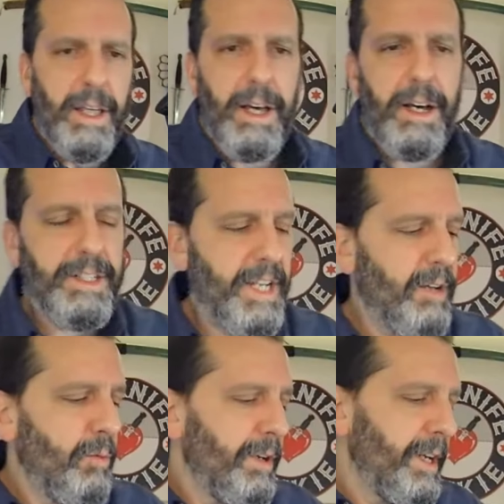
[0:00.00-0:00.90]
Uh,
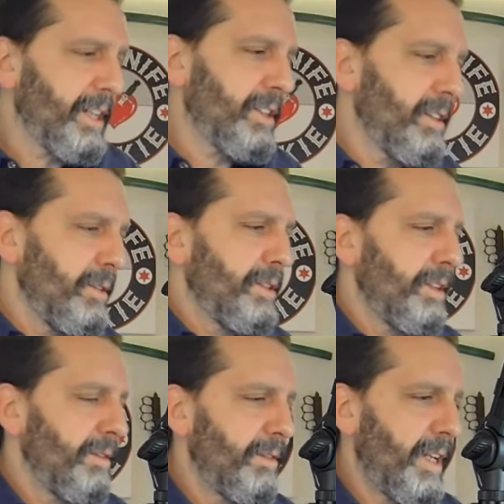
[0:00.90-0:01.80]
Deadwood
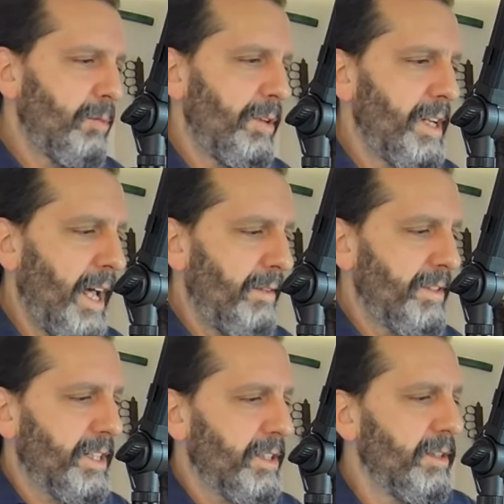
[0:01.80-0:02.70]
exclusive, Deadwood Knives
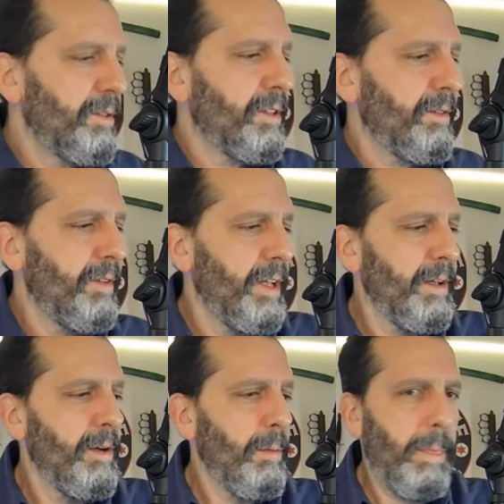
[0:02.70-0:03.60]
exclusive.
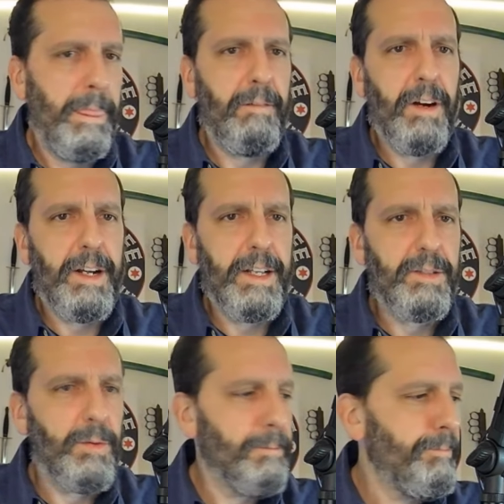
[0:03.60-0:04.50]
A very
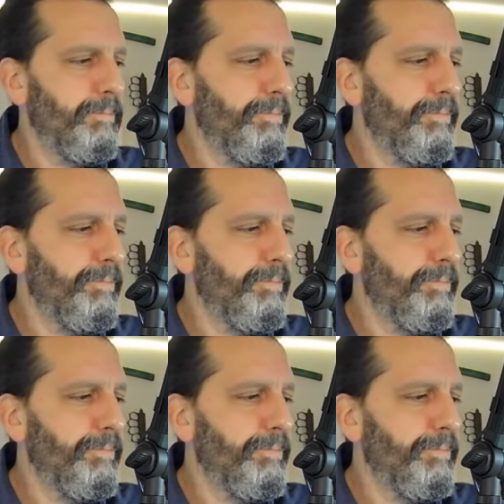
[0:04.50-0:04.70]
nice one.